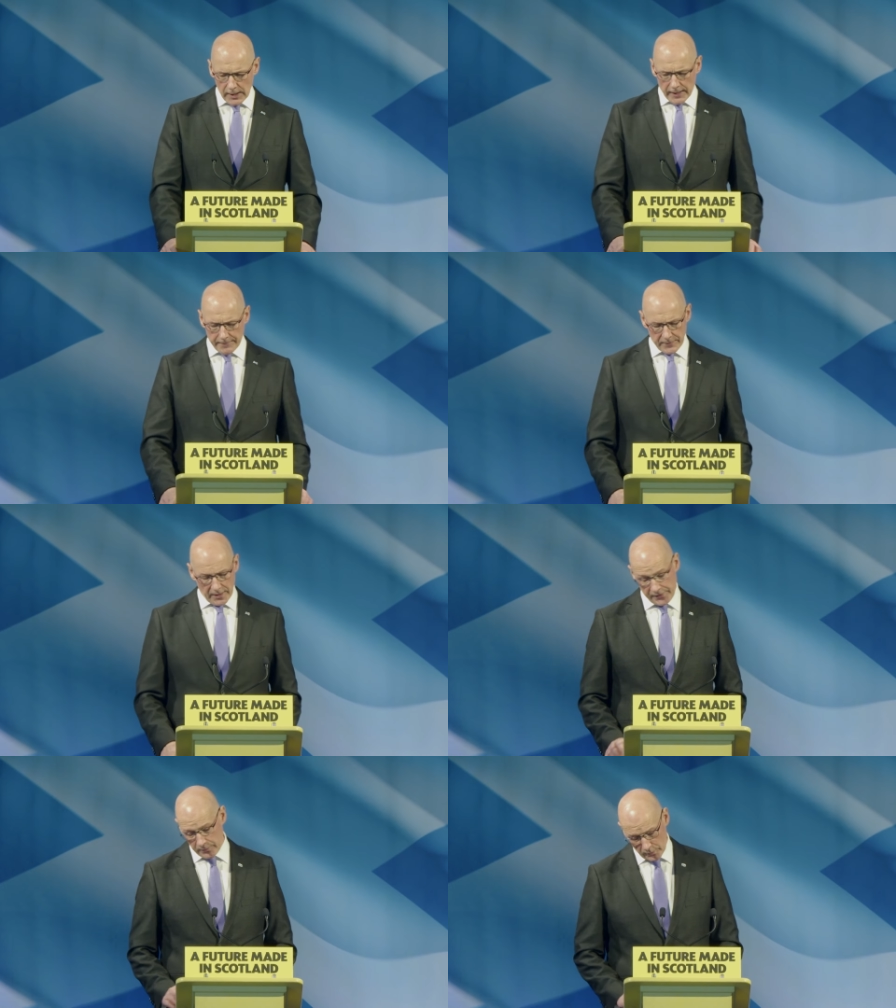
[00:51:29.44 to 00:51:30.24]

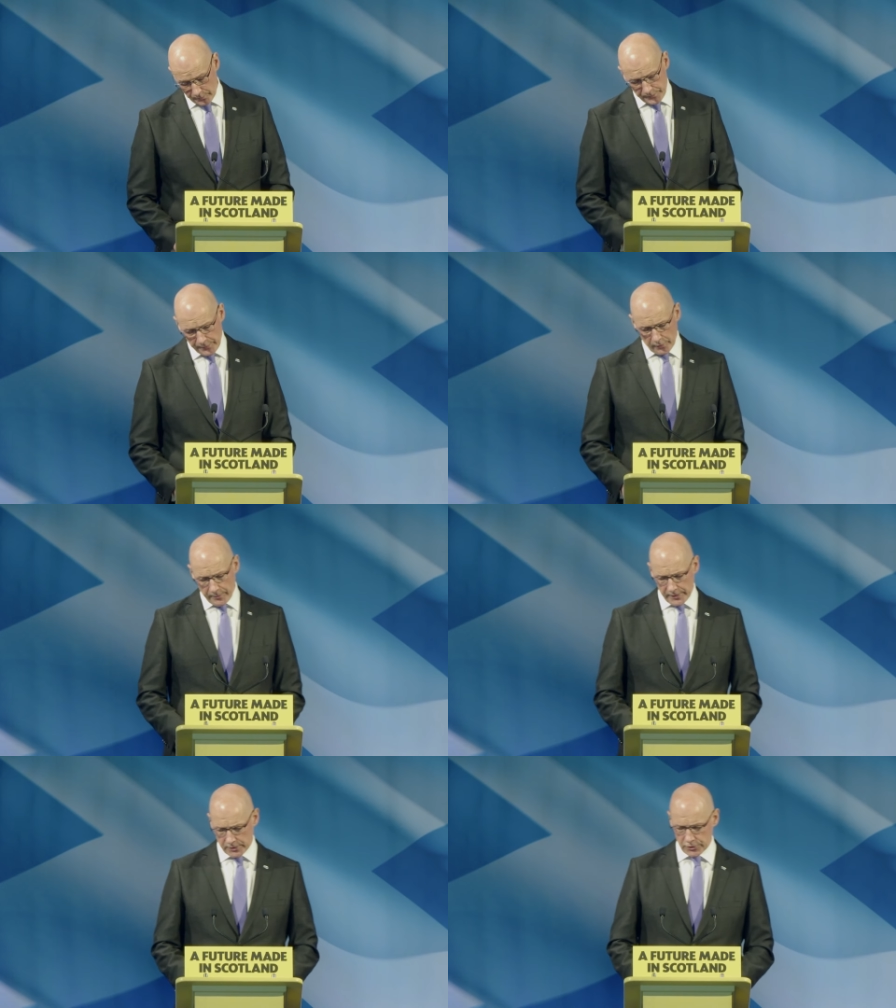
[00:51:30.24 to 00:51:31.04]
I think, well, people will
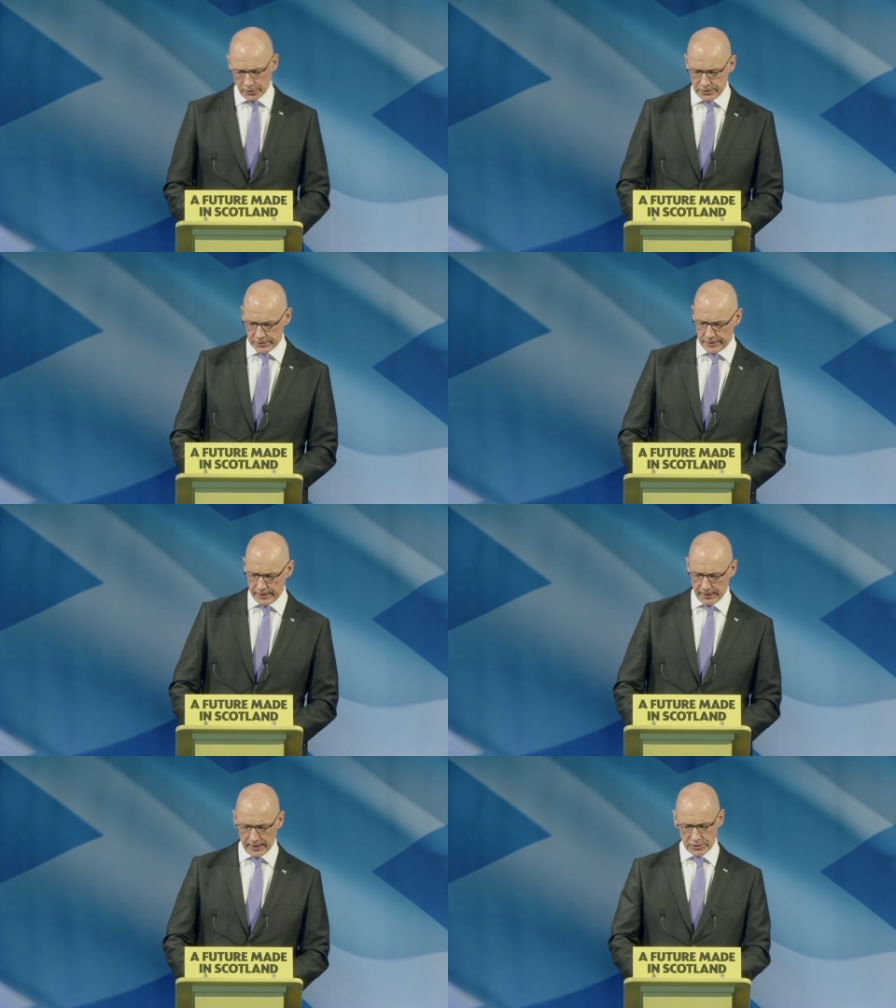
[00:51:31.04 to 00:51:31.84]
make their choices in
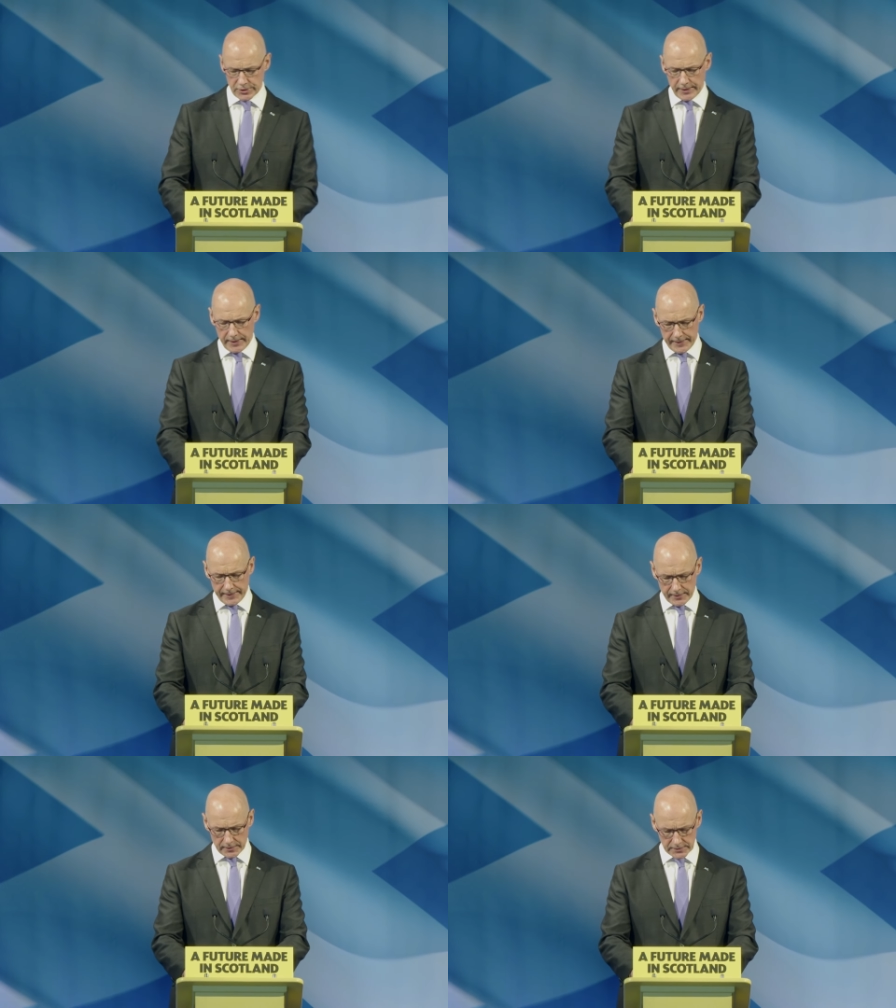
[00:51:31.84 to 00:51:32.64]
the election, and
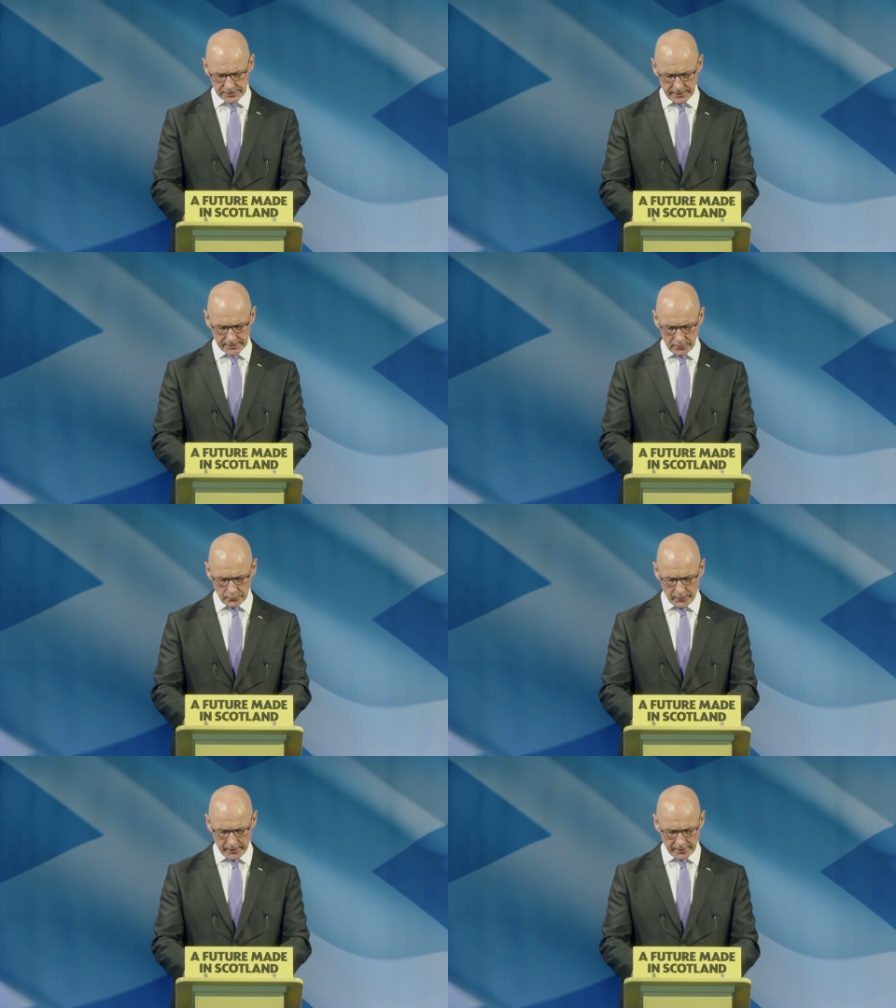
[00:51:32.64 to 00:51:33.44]
I'll set out
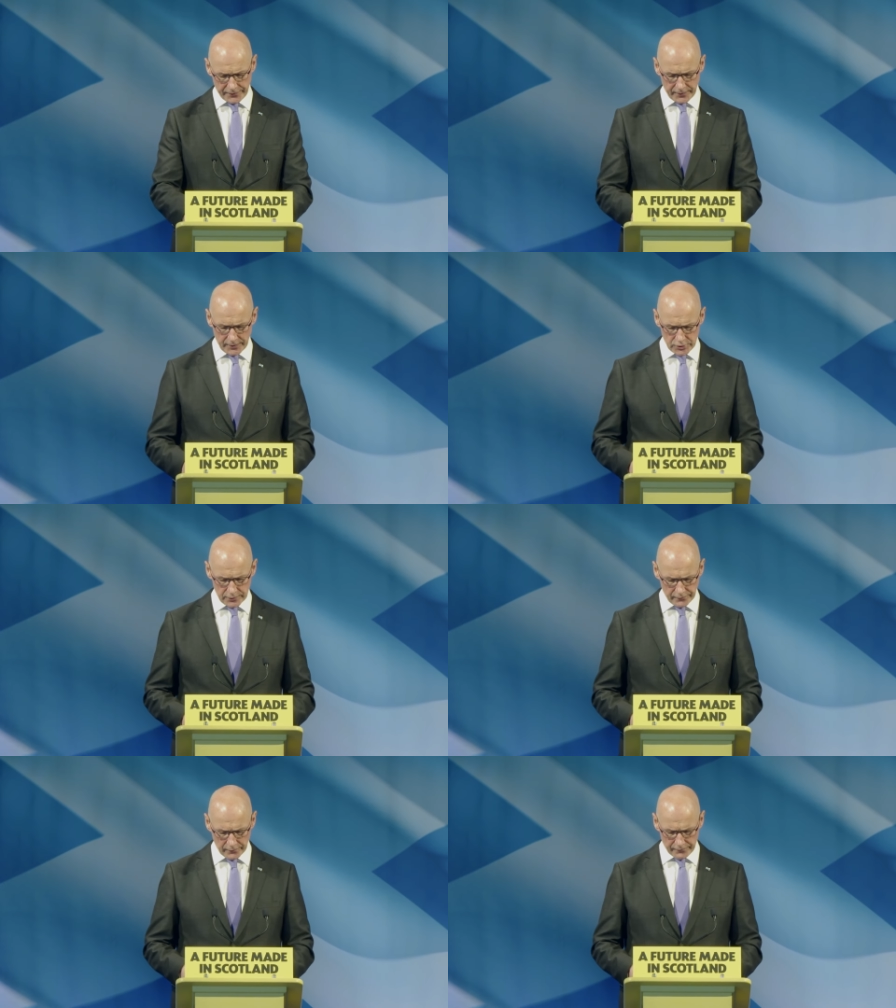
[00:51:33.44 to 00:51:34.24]
why I think they
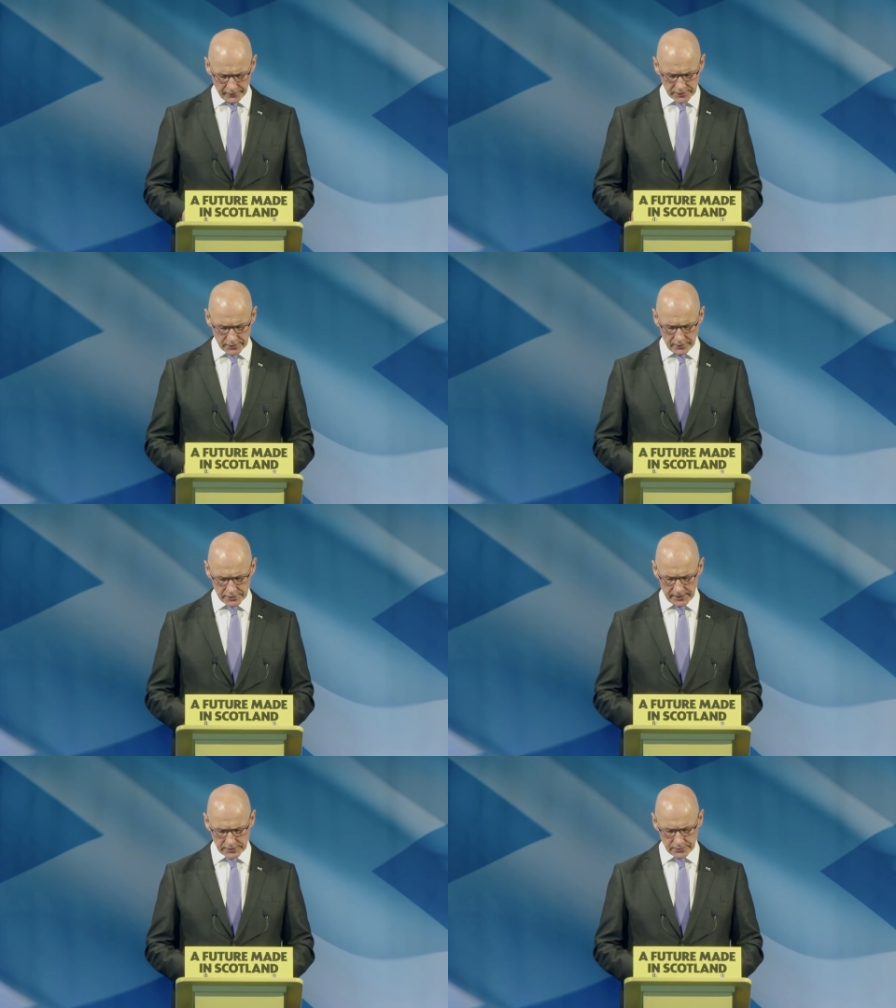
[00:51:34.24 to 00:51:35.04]
should vote for the
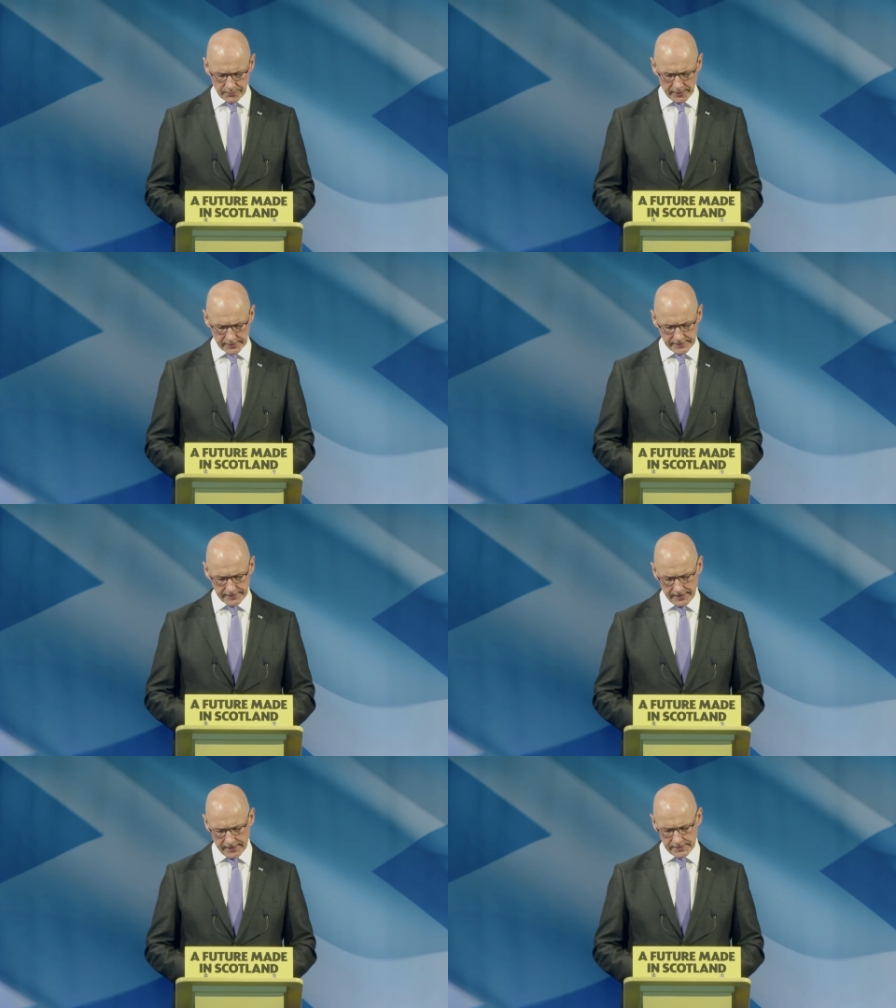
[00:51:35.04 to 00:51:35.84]
Scottish National
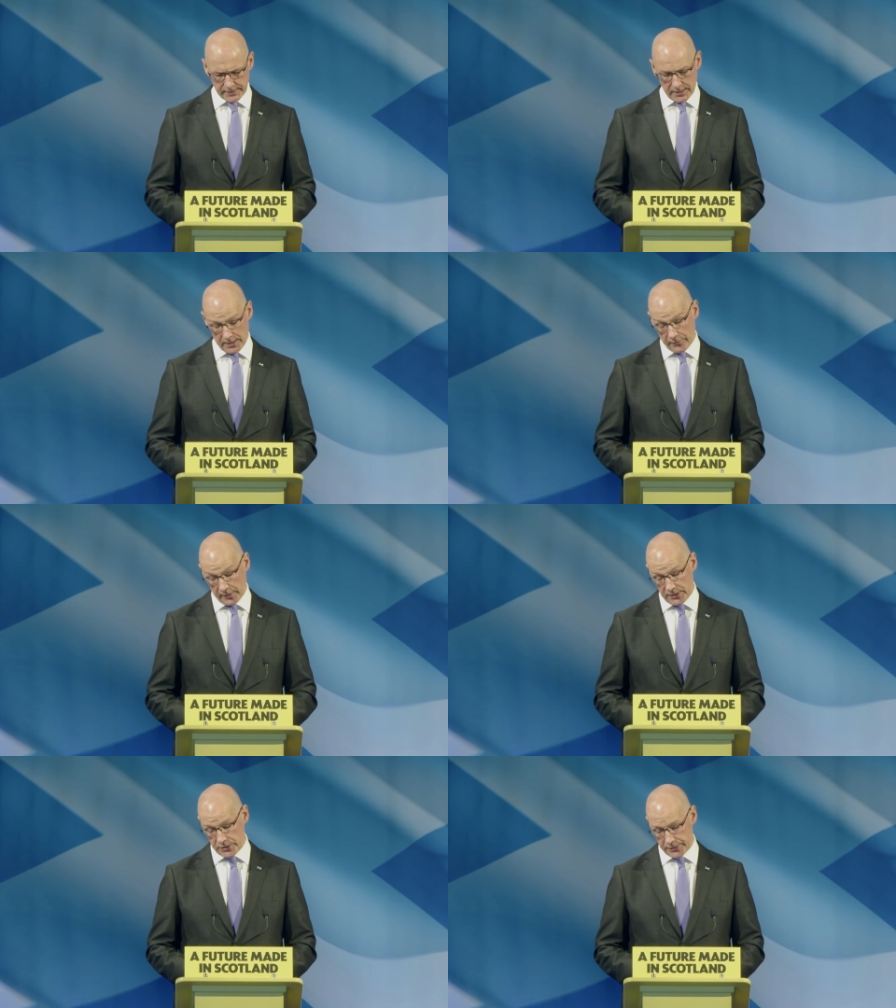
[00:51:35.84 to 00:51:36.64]
Party. And in
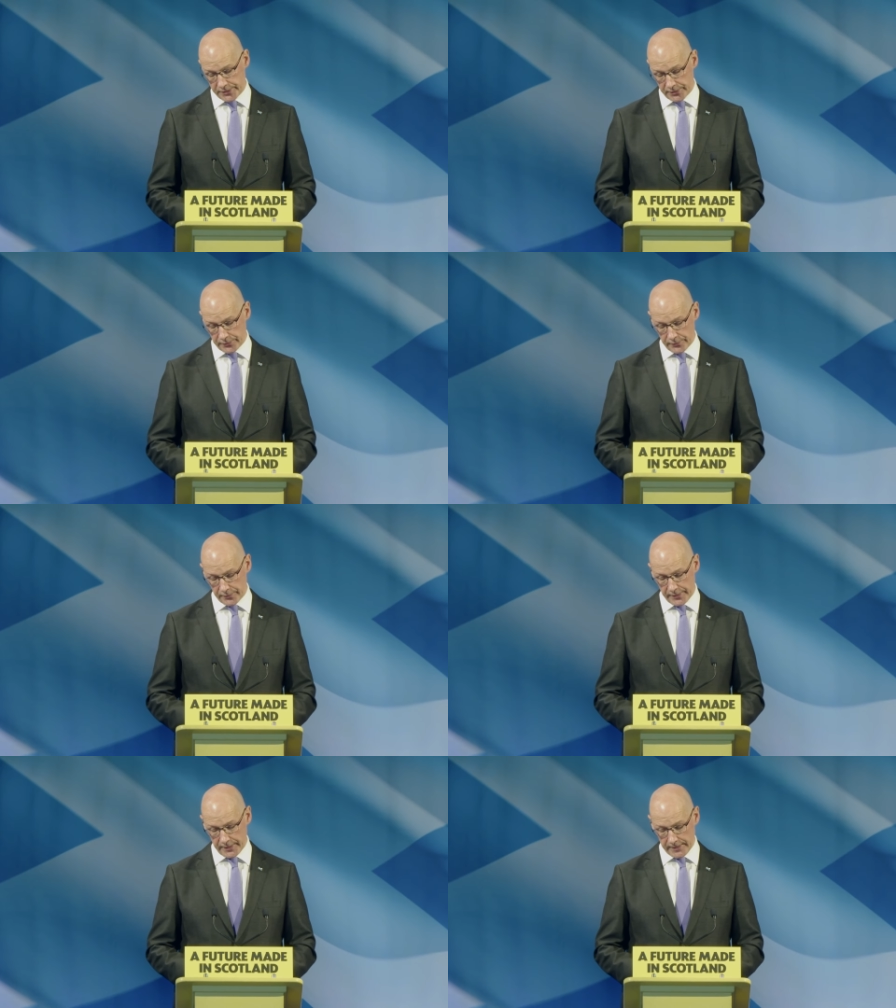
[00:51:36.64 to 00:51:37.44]
relation to
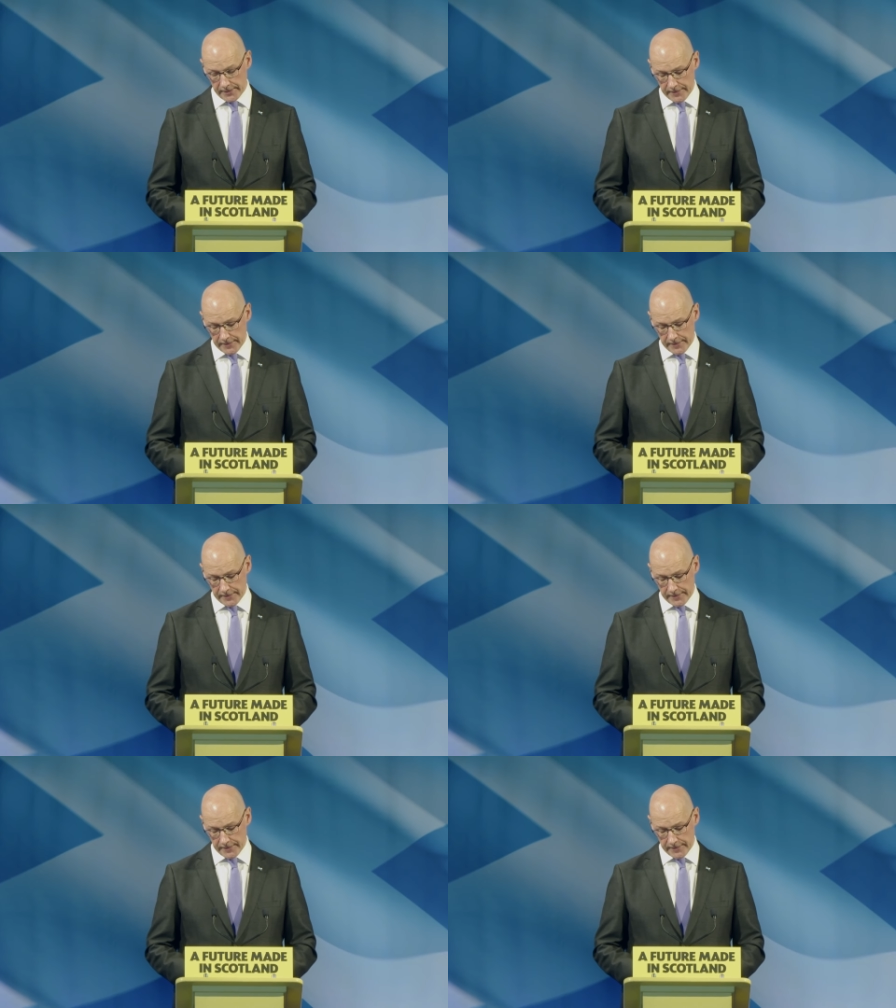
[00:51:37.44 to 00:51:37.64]
the